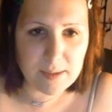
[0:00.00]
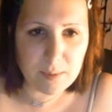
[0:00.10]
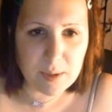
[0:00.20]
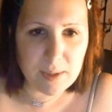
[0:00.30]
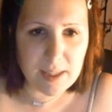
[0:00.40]

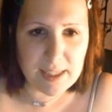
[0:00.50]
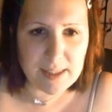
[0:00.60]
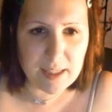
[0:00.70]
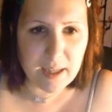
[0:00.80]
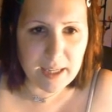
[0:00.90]
What's with
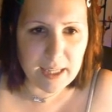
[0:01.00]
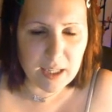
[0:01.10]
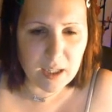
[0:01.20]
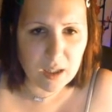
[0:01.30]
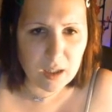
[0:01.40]
this
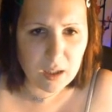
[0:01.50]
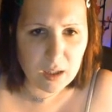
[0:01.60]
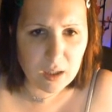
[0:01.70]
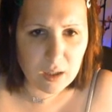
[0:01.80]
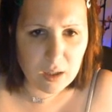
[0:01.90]
like
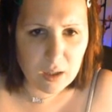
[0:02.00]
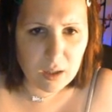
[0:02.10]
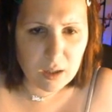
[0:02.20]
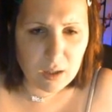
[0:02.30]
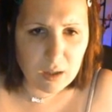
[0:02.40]

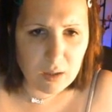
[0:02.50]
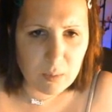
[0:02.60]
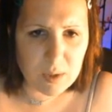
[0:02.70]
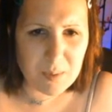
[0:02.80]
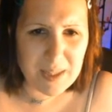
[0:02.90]

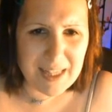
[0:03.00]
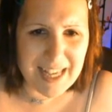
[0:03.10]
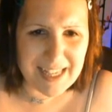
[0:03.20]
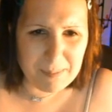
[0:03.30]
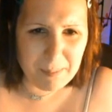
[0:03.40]
what's with
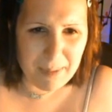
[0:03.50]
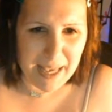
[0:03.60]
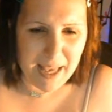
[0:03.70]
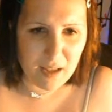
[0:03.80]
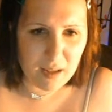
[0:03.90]
this
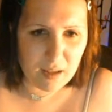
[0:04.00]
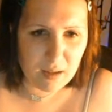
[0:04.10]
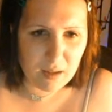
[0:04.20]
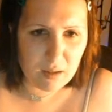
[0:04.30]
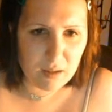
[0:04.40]
bit?
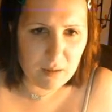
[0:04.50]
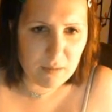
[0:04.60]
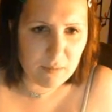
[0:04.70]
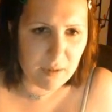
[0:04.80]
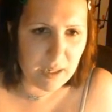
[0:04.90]

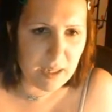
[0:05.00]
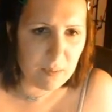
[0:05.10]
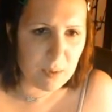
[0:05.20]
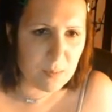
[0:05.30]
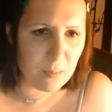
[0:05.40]
Right?
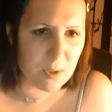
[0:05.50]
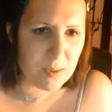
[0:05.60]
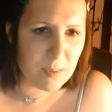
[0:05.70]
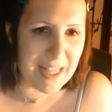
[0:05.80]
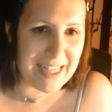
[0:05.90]
What's
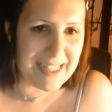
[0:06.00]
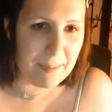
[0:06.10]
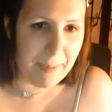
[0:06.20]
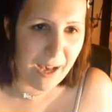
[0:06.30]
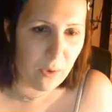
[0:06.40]
what's this
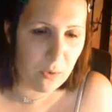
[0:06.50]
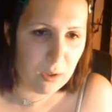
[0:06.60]
about?